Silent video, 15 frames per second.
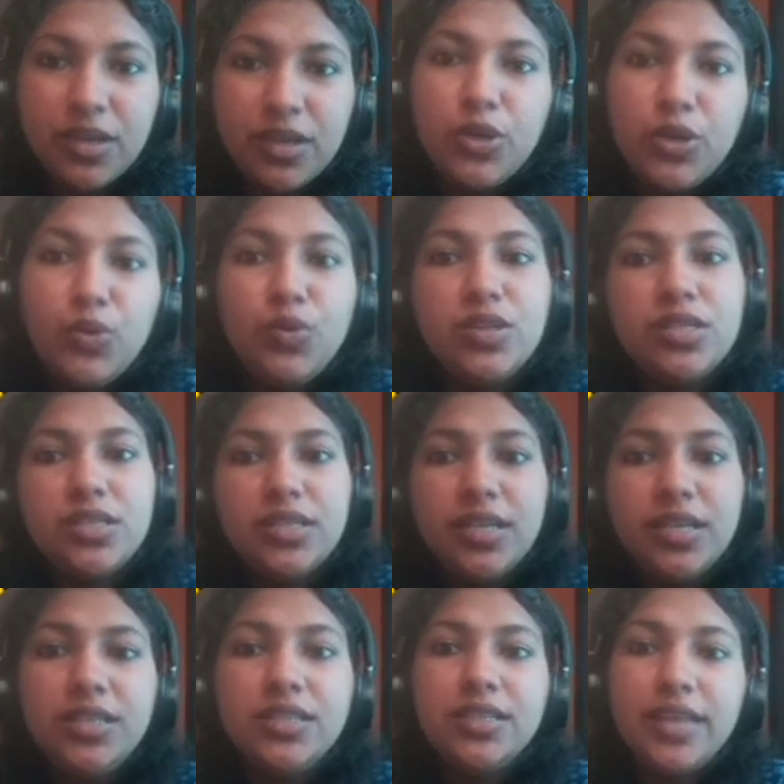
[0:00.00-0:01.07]
Unit
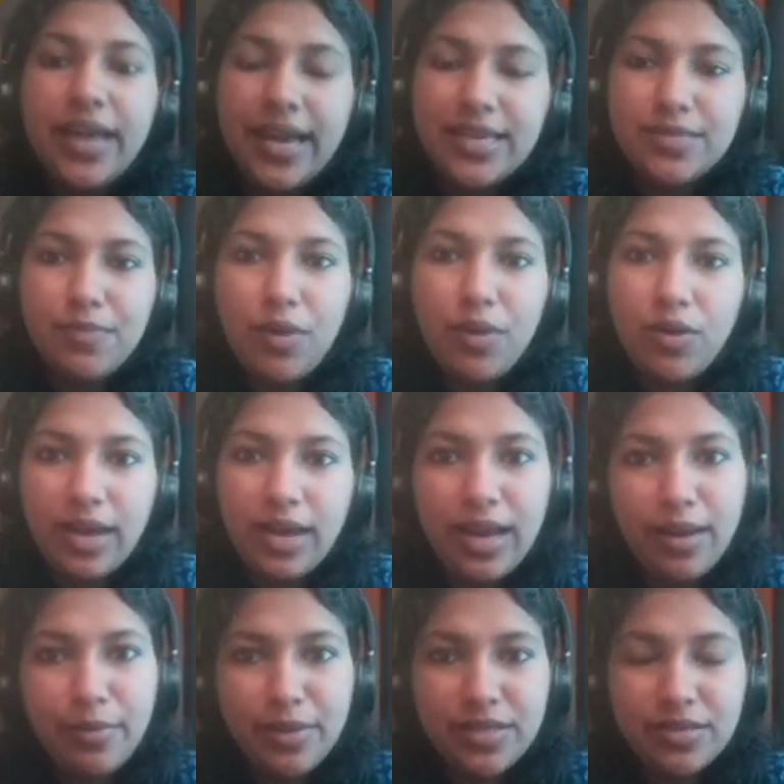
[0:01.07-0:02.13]
10, the S block
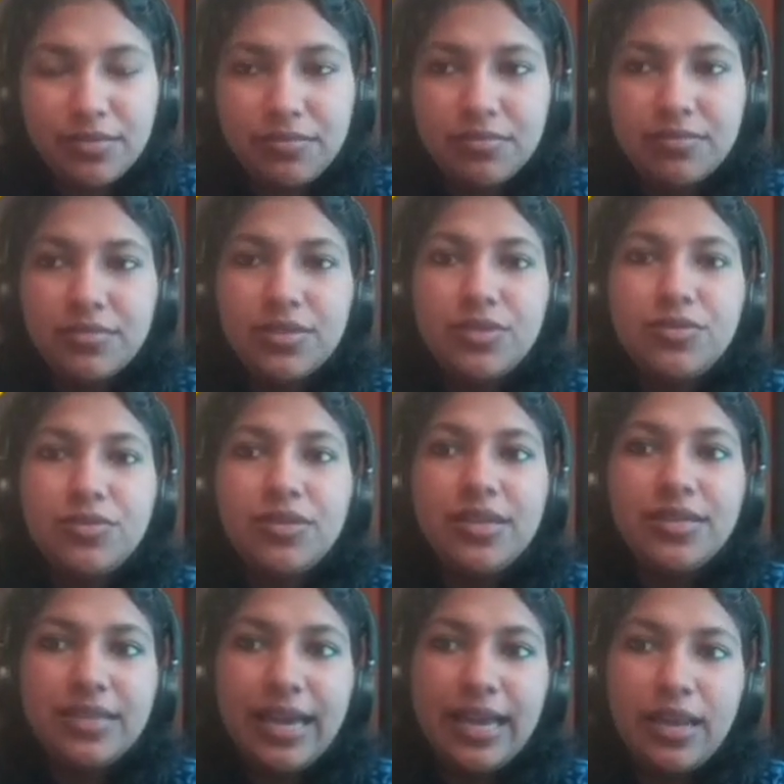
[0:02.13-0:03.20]
elements. So
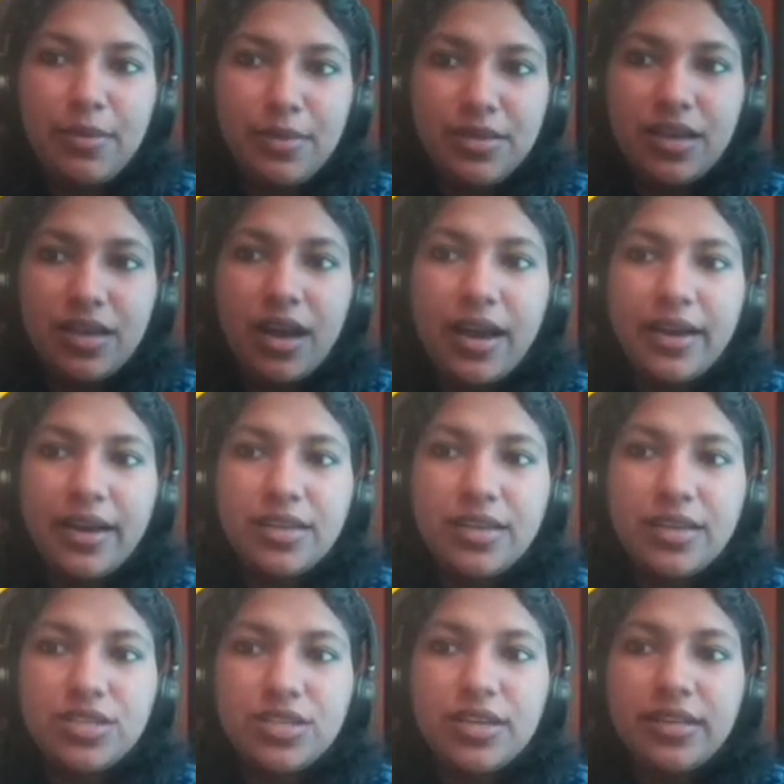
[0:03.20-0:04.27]
these elements
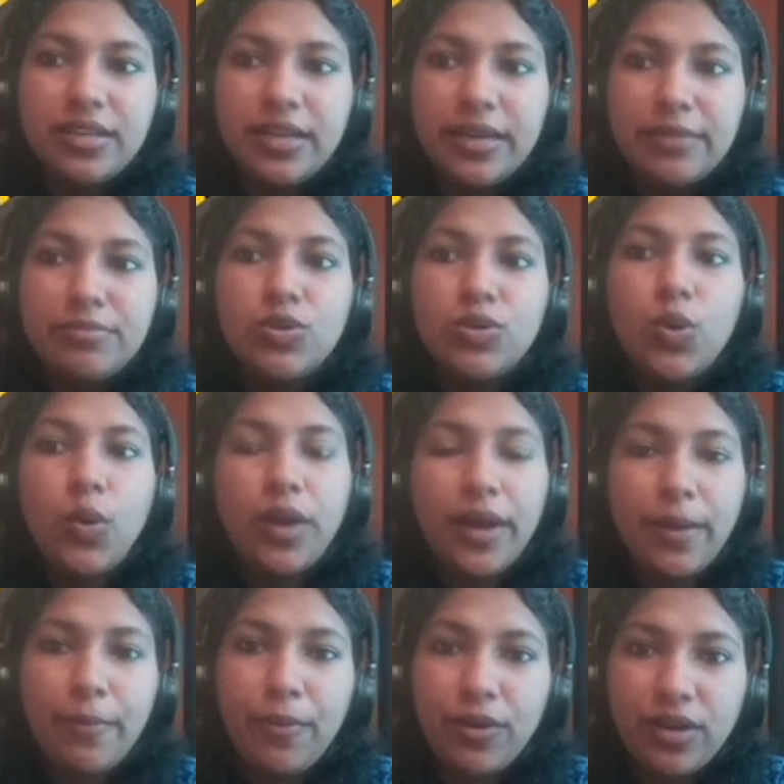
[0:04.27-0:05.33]
hydrogen, lithium,
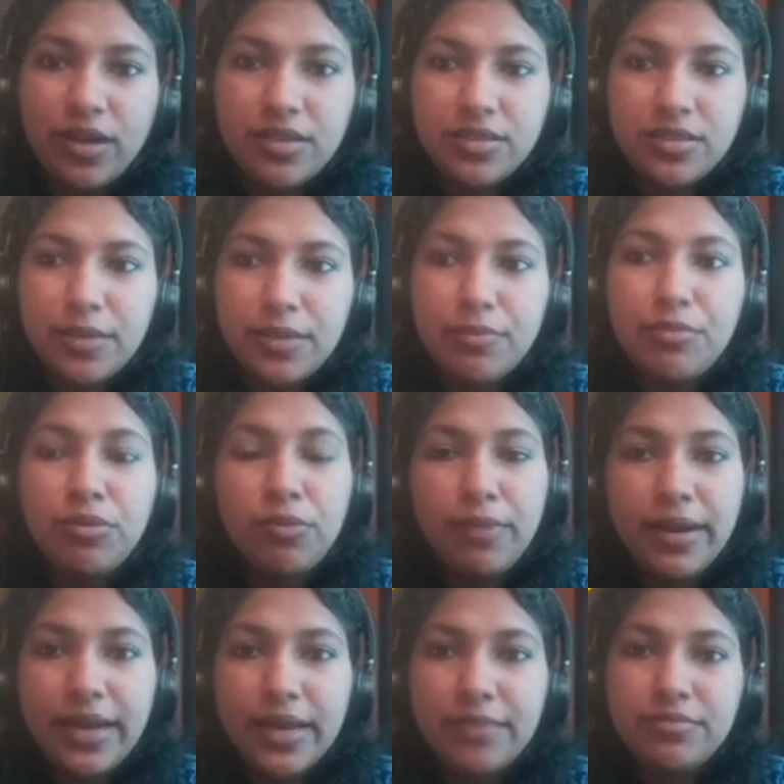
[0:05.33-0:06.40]
sodium, potassium,
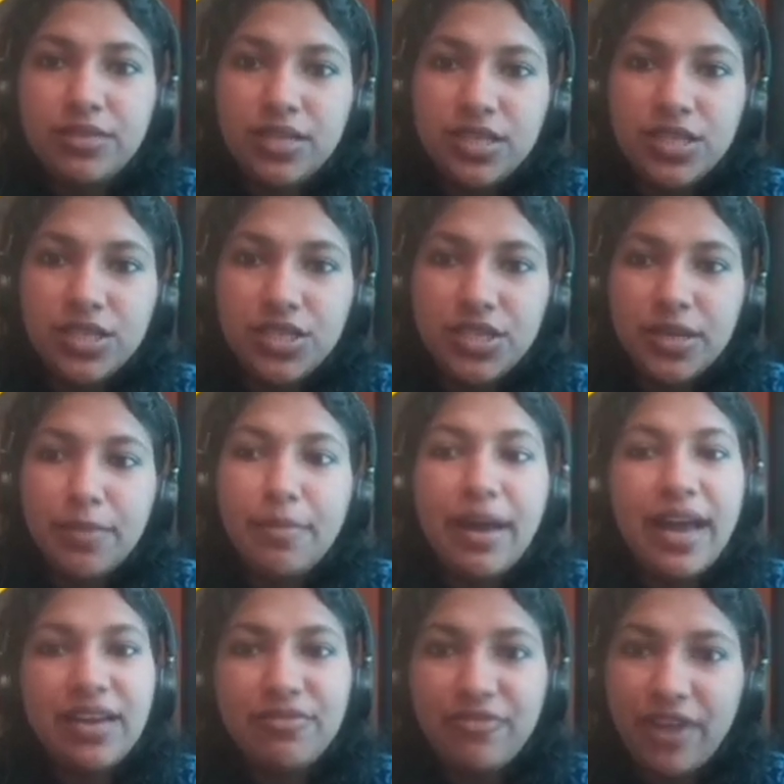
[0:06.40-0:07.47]
rubidium, cesium
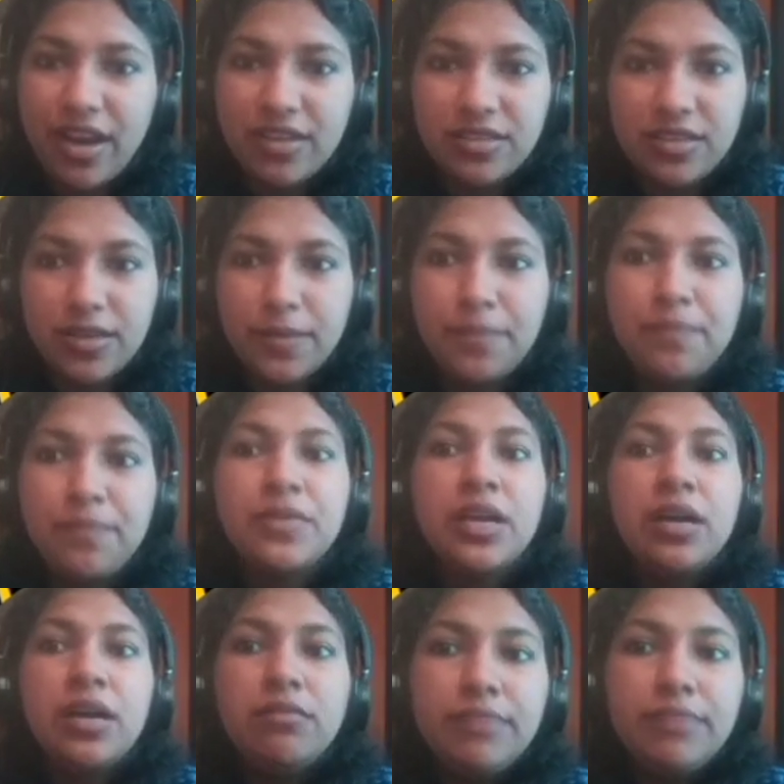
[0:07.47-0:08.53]
and francium,
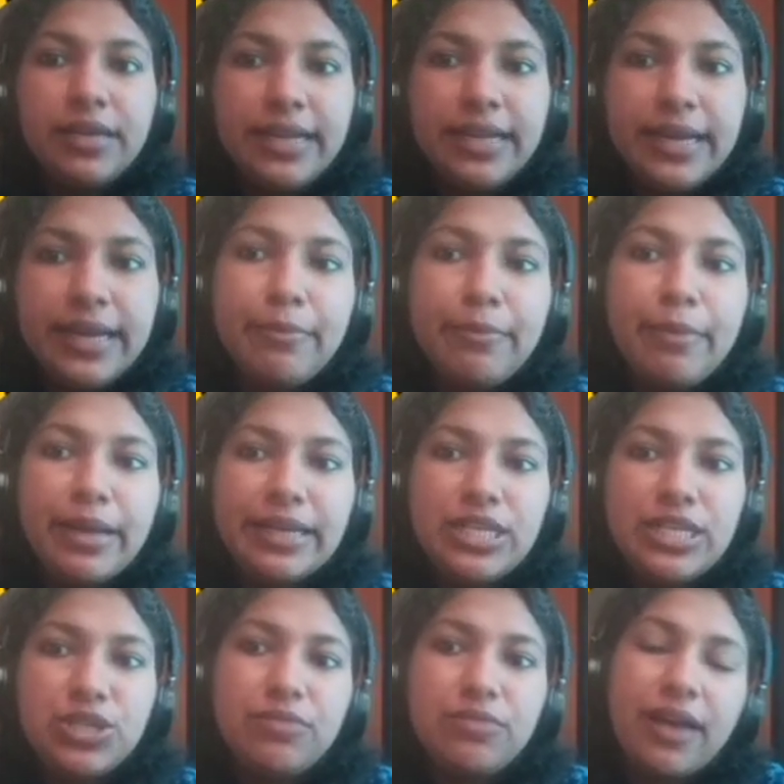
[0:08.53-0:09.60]
beryllium,
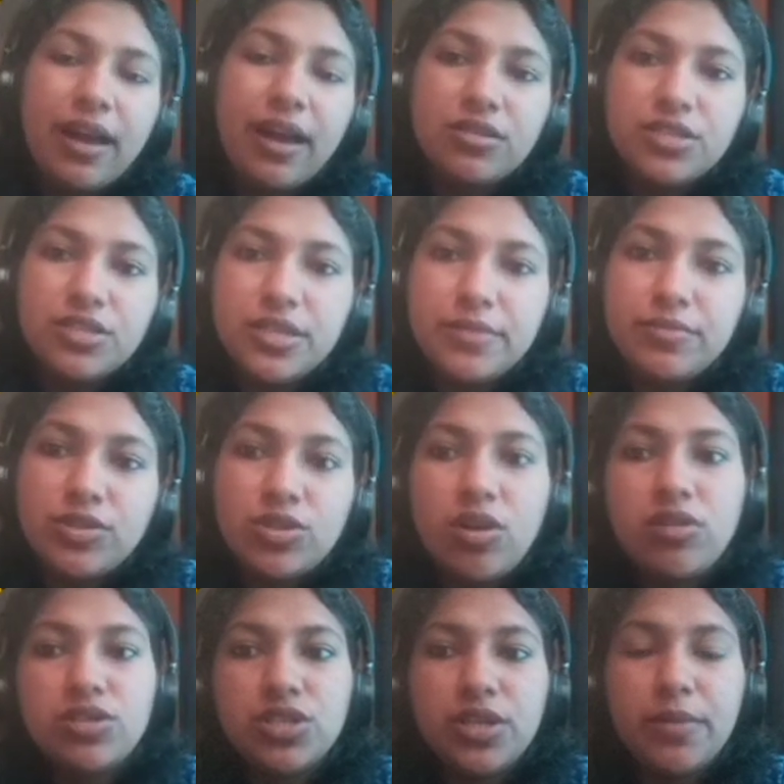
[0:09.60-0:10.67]
magnesium, calcium,
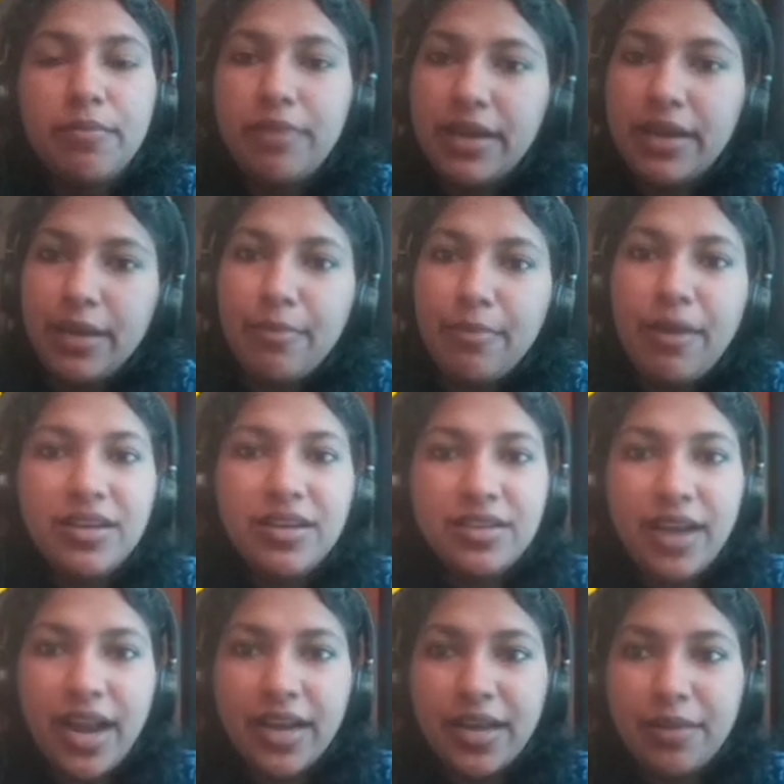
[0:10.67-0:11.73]
strontium, barium and
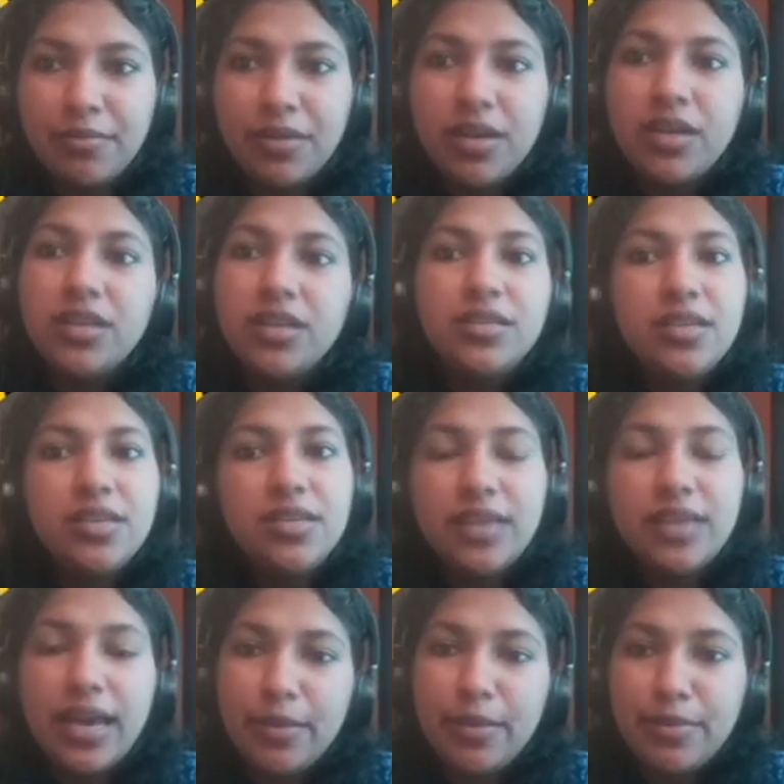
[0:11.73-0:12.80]
radium. These
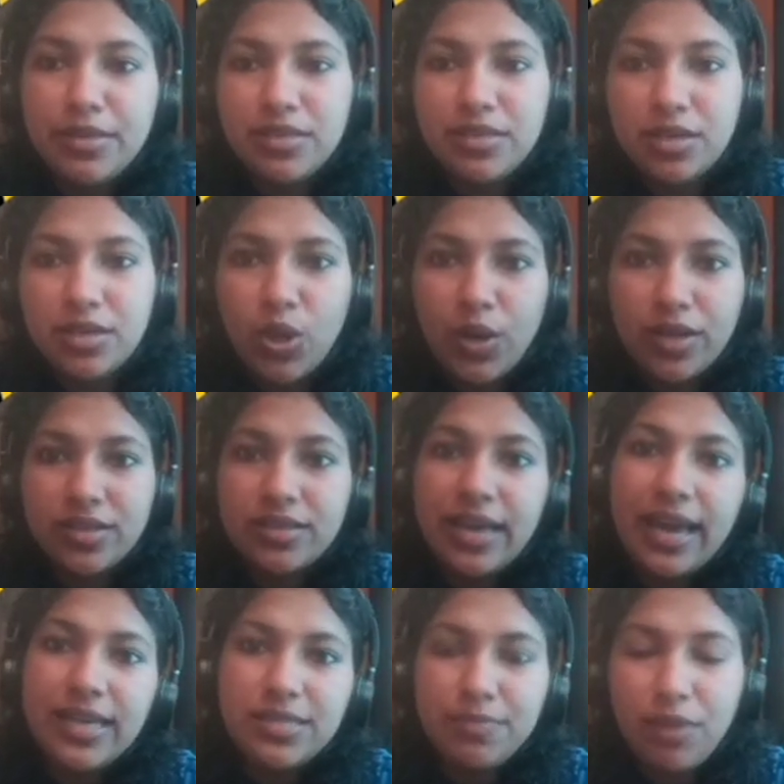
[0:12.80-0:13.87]
elements are known as
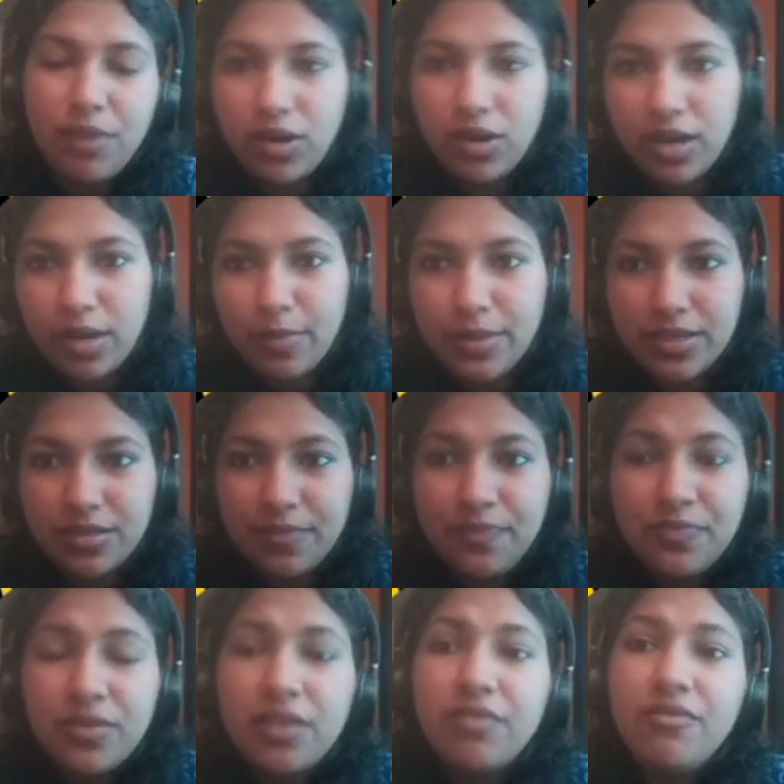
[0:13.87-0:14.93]
S block elements.
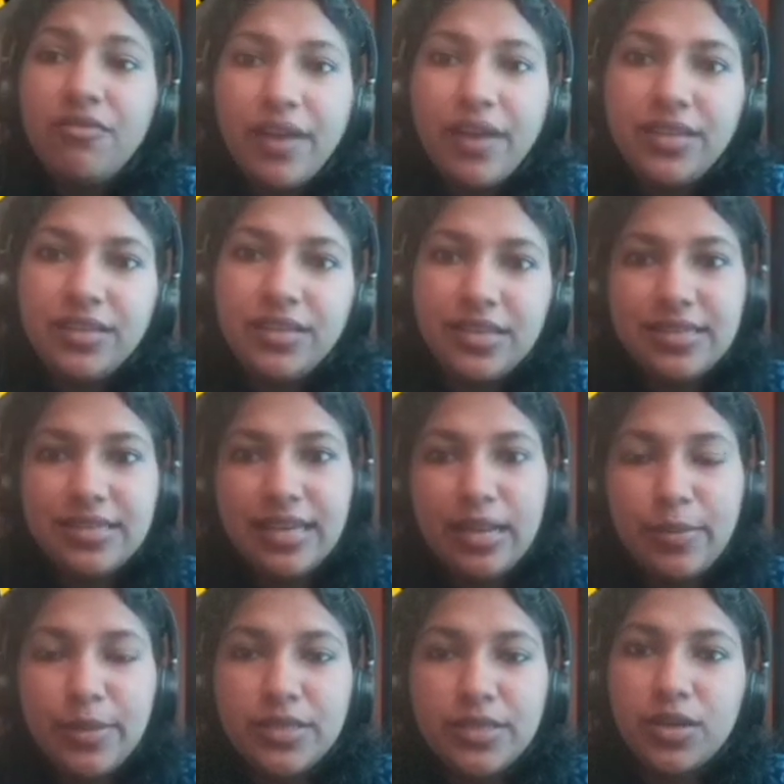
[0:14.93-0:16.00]
Why these
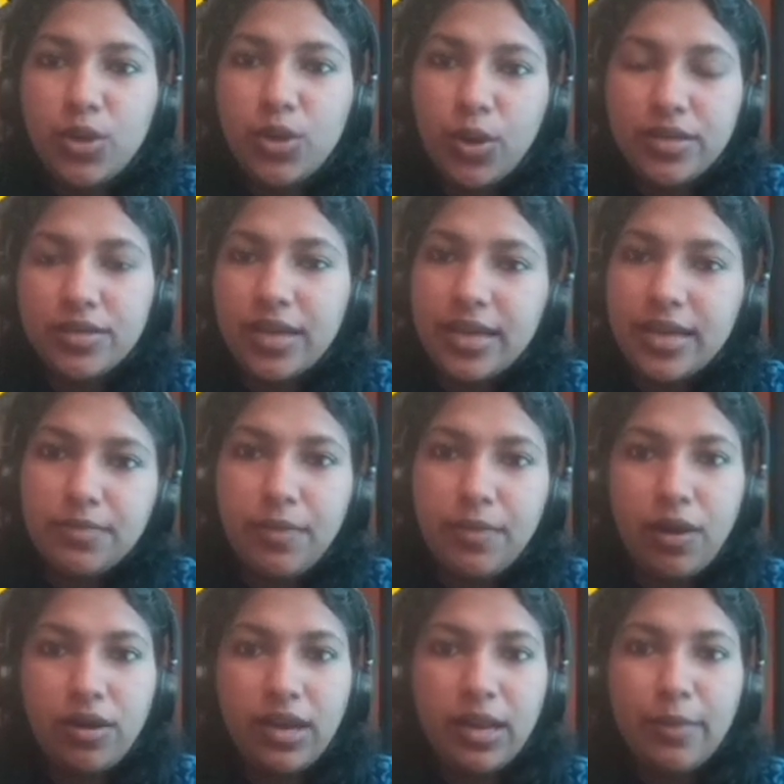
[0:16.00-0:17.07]
elements are known as S
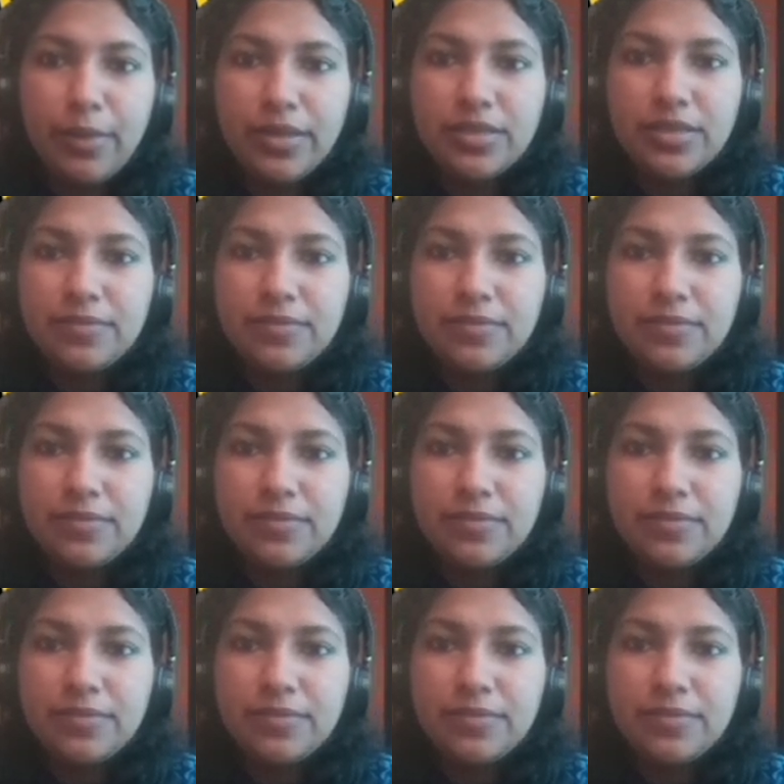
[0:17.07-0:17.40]
block elements?